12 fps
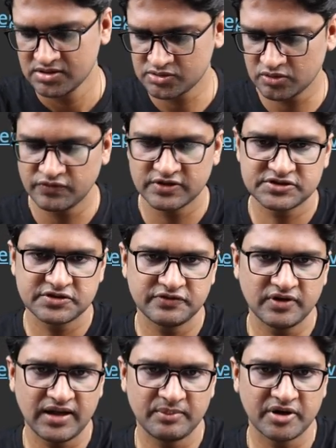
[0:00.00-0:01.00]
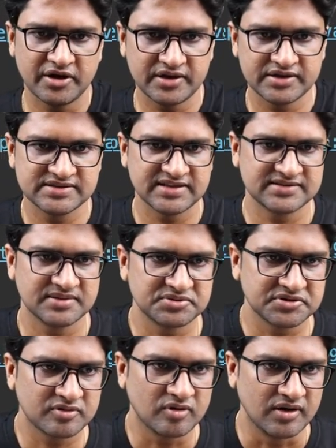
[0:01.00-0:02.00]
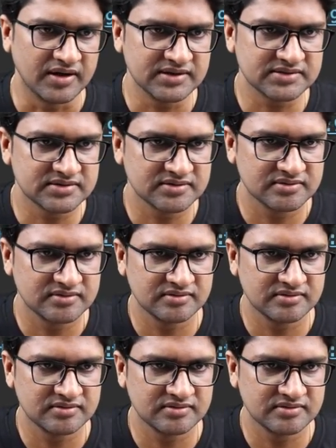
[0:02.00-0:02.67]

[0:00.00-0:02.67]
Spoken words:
So first of all, I'm getting this exception called as